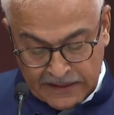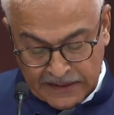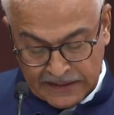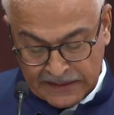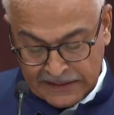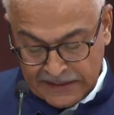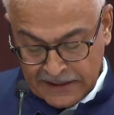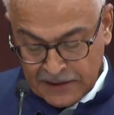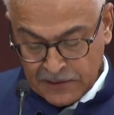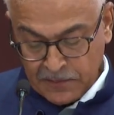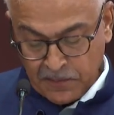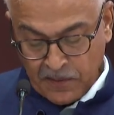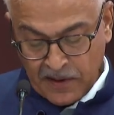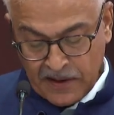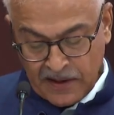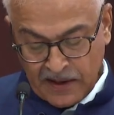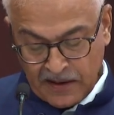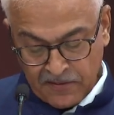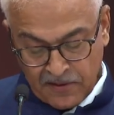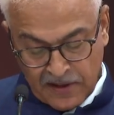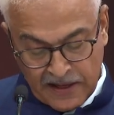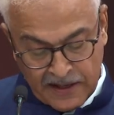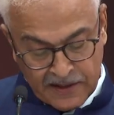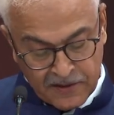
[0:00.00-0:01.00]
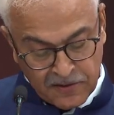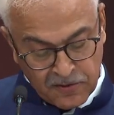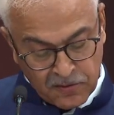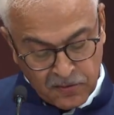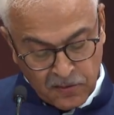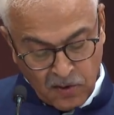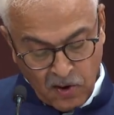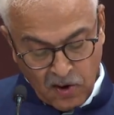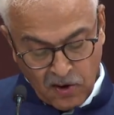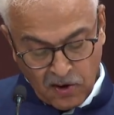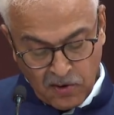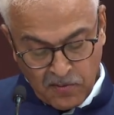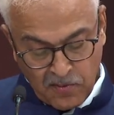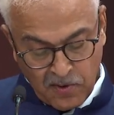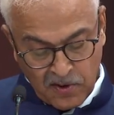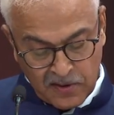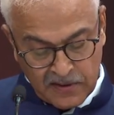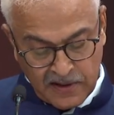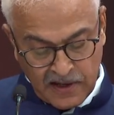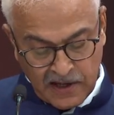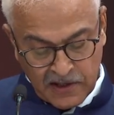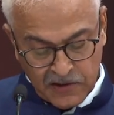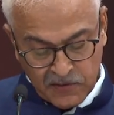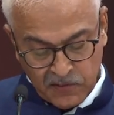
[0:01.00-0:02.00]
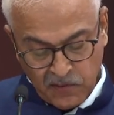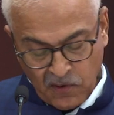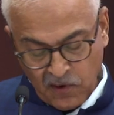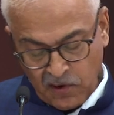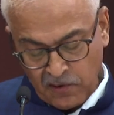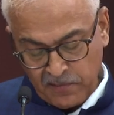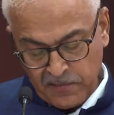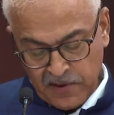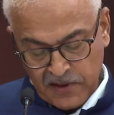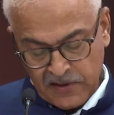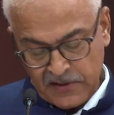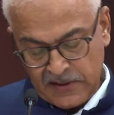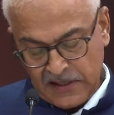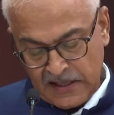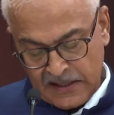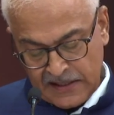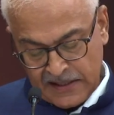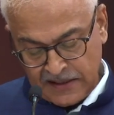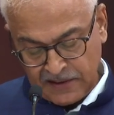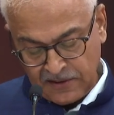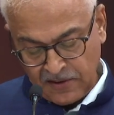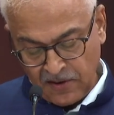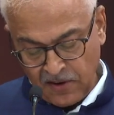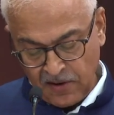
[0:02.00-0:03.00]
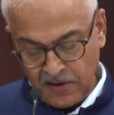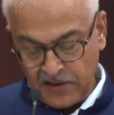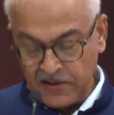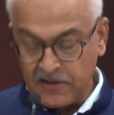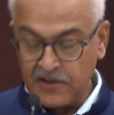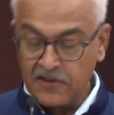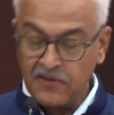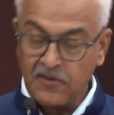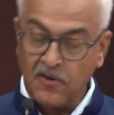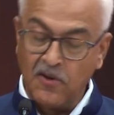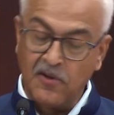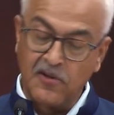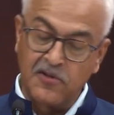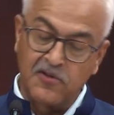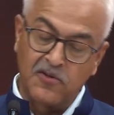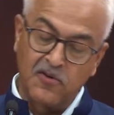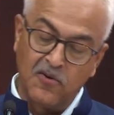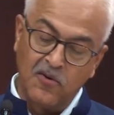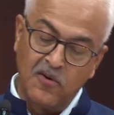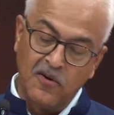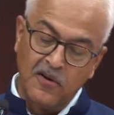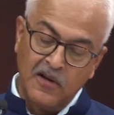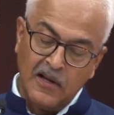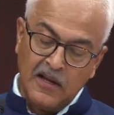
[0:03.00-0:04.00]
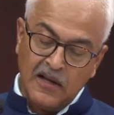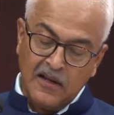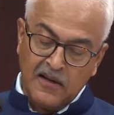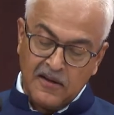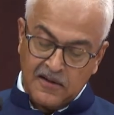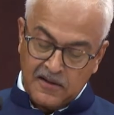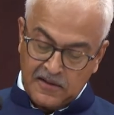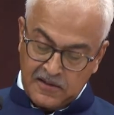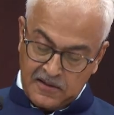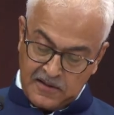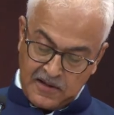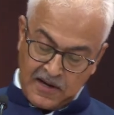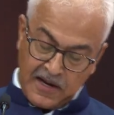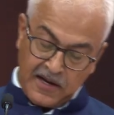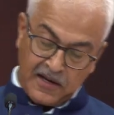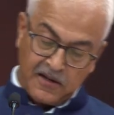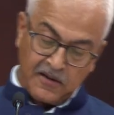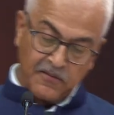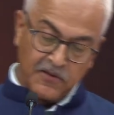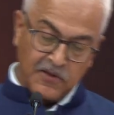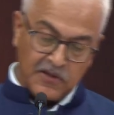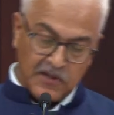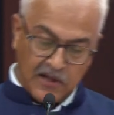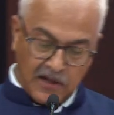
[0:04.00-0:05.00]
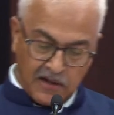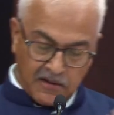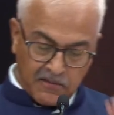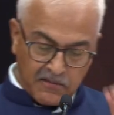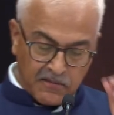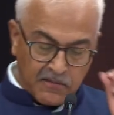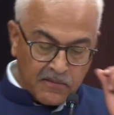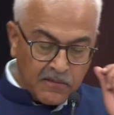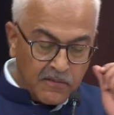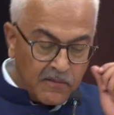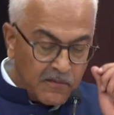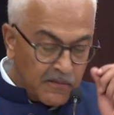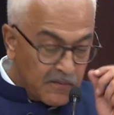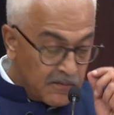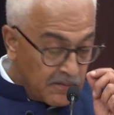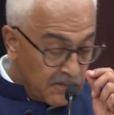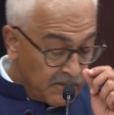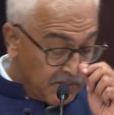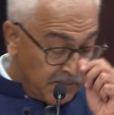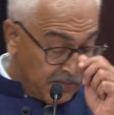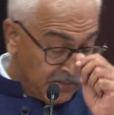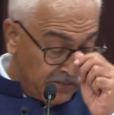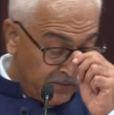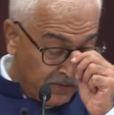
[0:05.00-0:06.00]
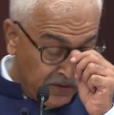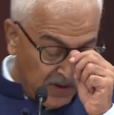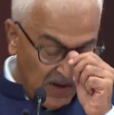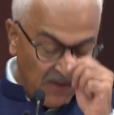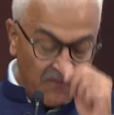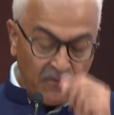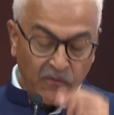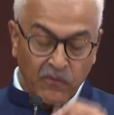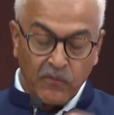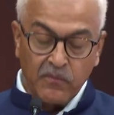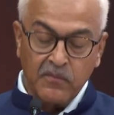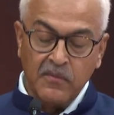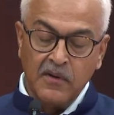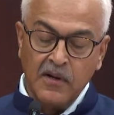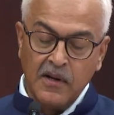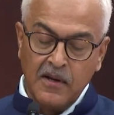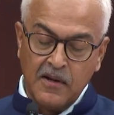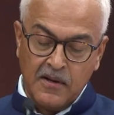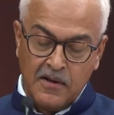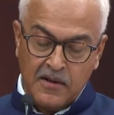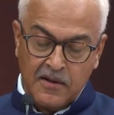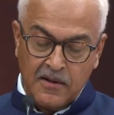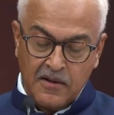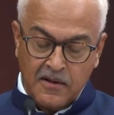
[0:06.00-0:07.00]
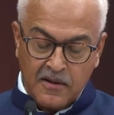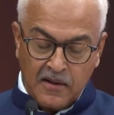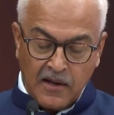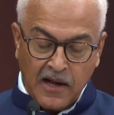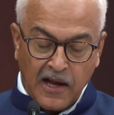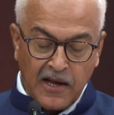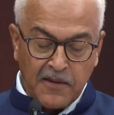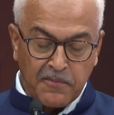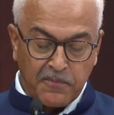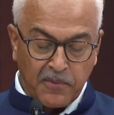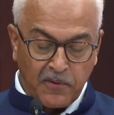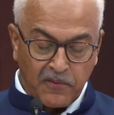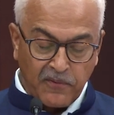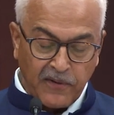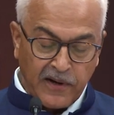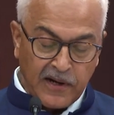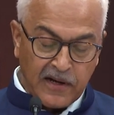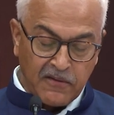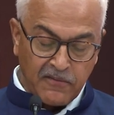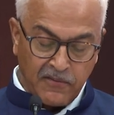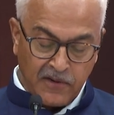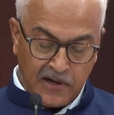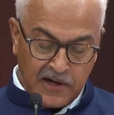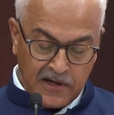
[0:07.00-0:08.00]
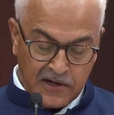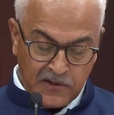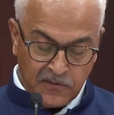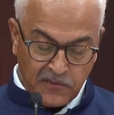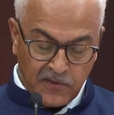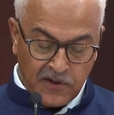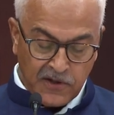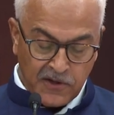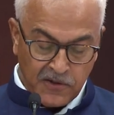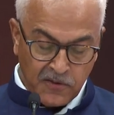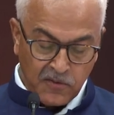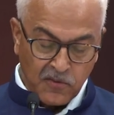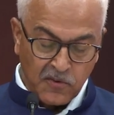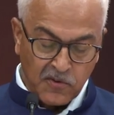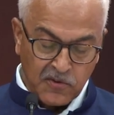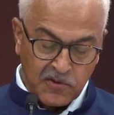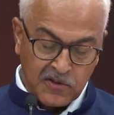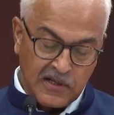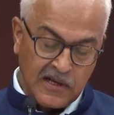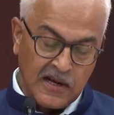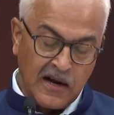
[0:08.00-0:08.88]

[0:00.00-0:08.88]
At this point, I would like to talk about transformational technologies also, like which are some high profile words we use.